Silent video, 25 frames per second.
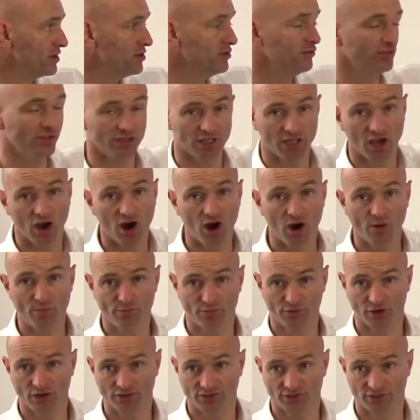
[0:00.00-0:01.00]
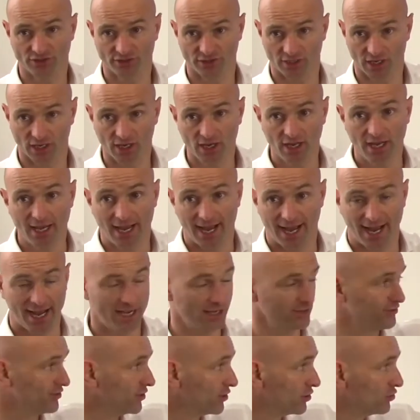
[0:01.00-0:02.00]
using the ARM processor
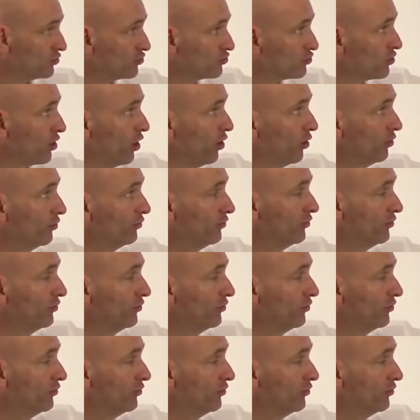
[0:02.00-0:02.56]
as the control